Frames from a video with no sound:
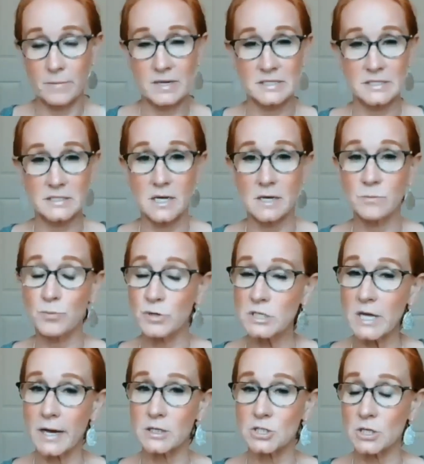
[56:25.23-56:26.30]
my sun
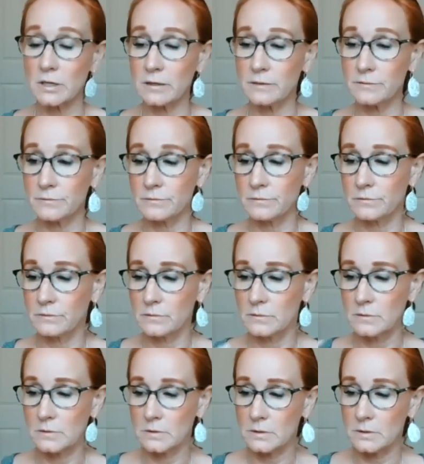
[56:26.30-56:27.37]
protection.
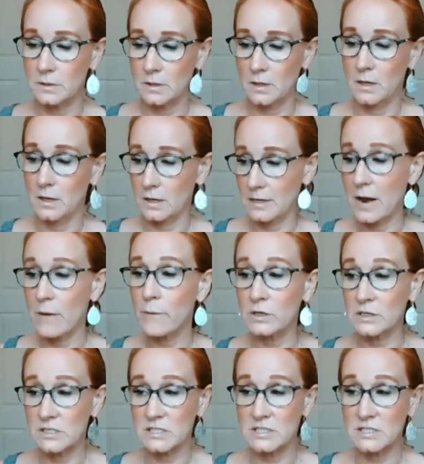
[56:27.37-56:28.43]
Now we're
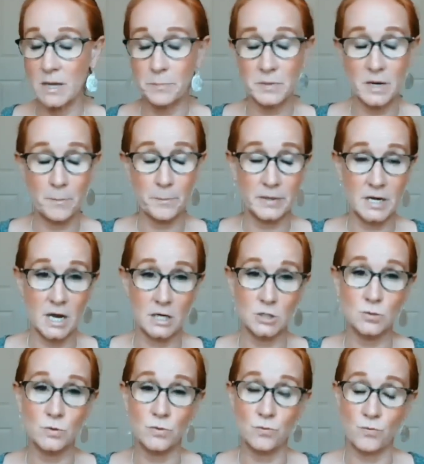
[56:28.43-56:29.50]
going to step it up a
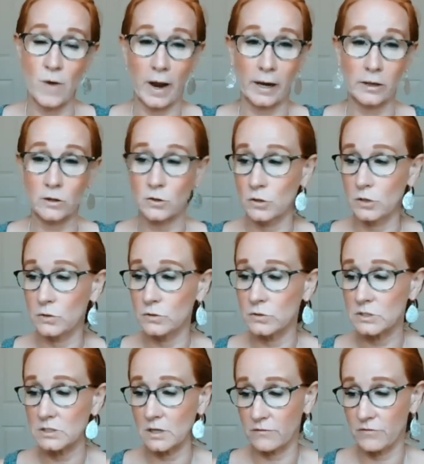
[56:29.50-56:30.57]
notch with regular
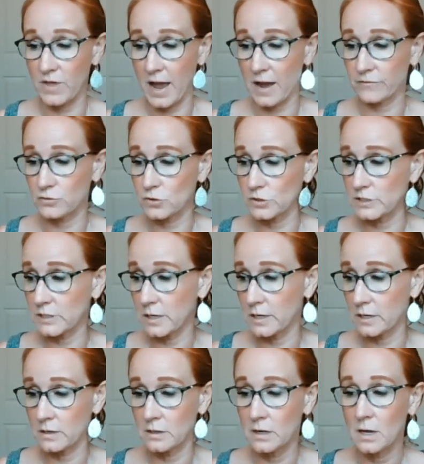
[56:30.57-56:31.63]
use of the After
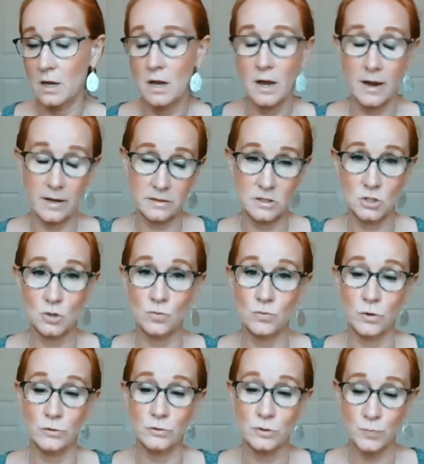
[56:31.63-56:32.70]
Sun and the two
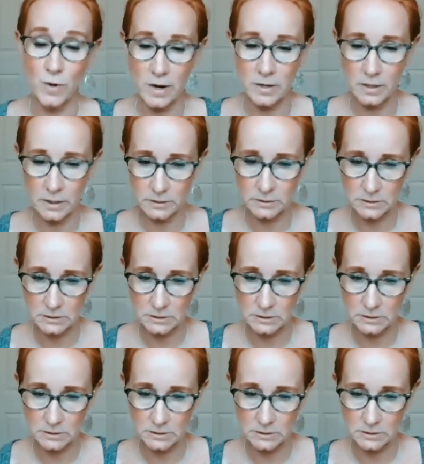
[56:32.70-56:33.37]
Rose products.